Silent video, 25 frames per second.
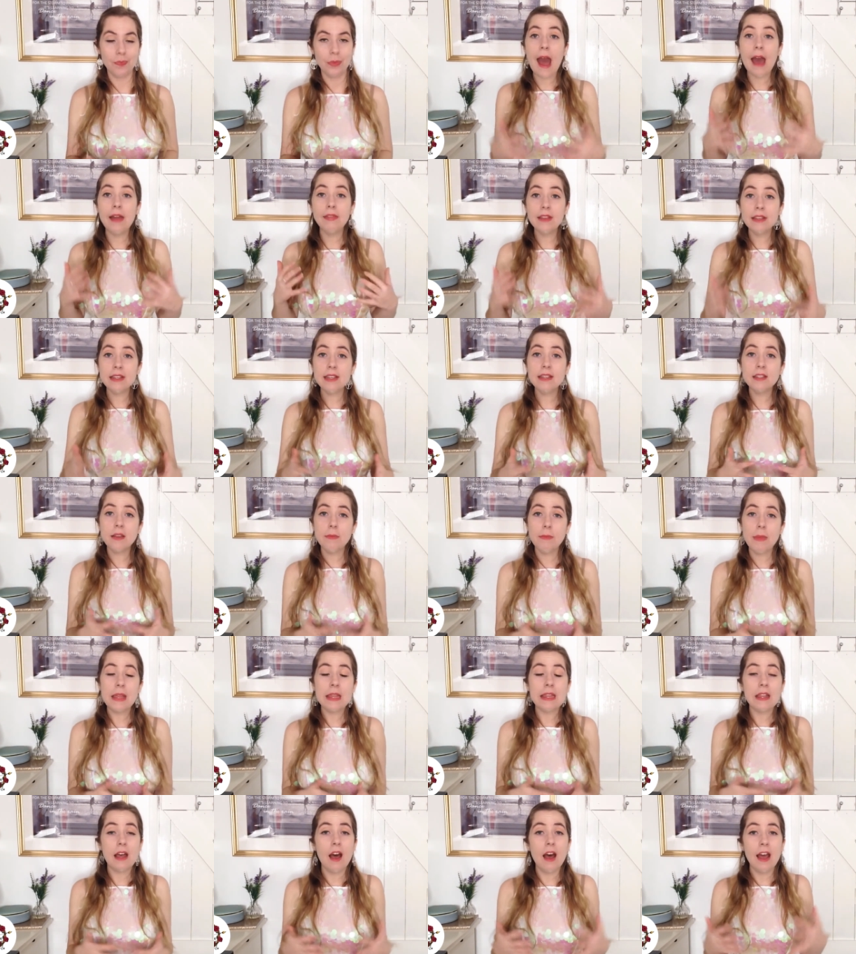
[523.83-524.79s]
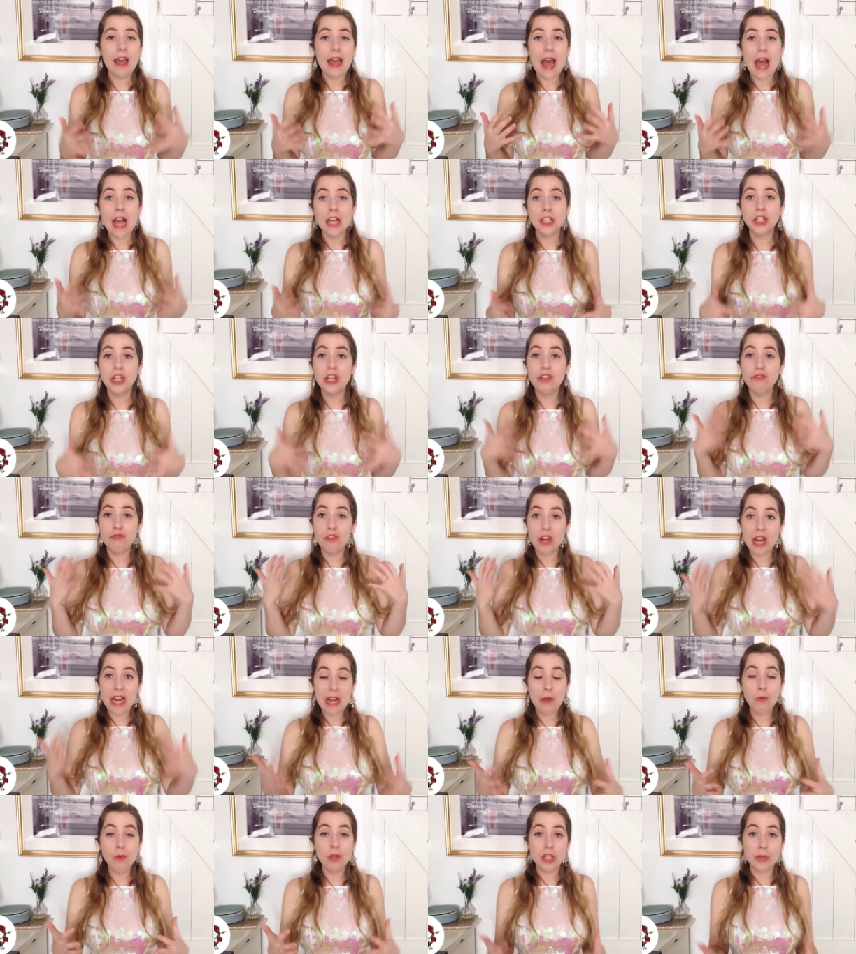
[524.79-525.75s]
And this is something that I actually
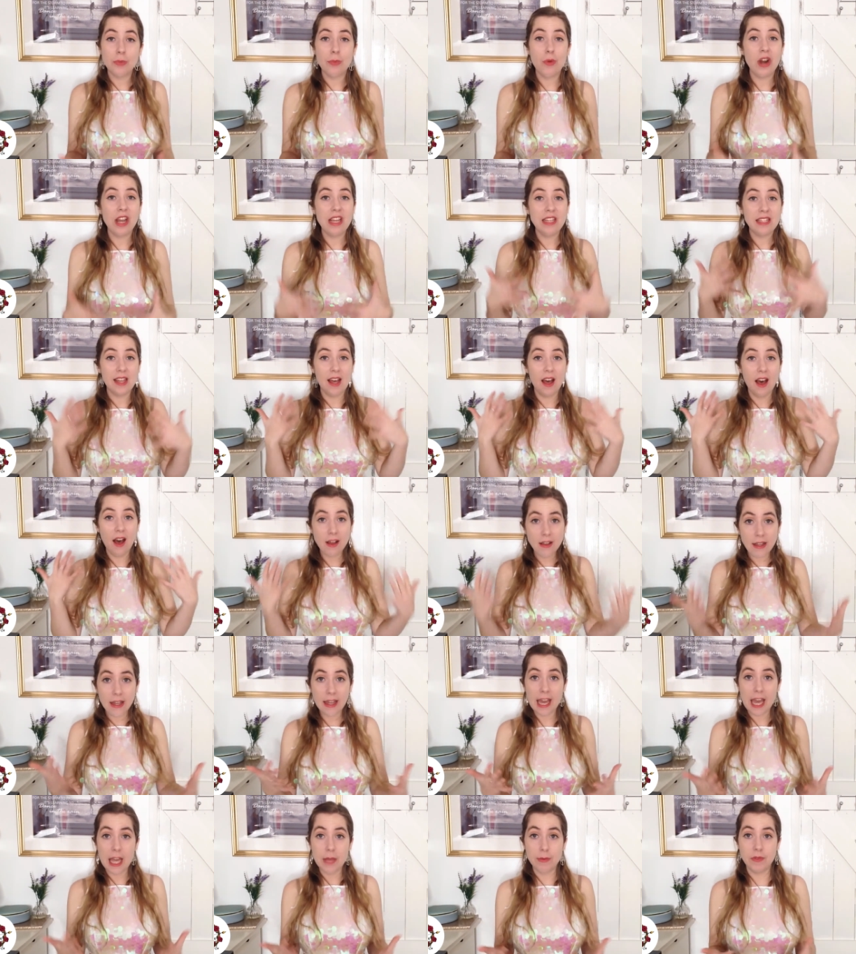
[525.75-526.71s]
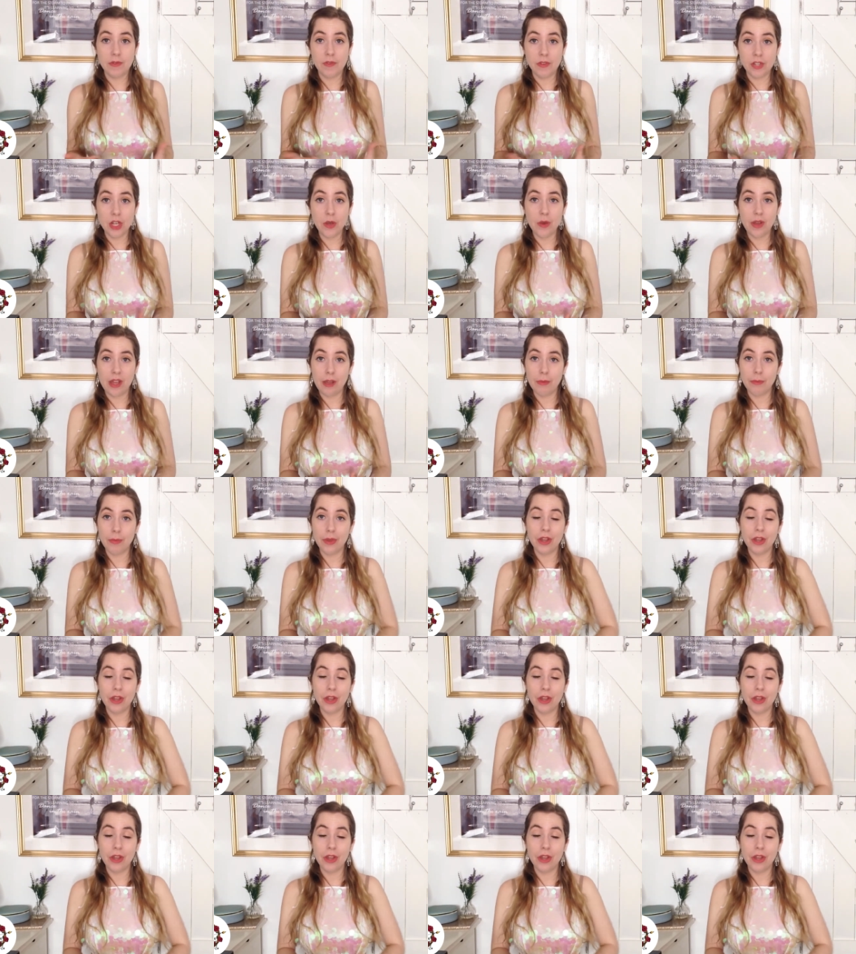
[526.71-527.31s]
really want to praise the Hunger Games for doing,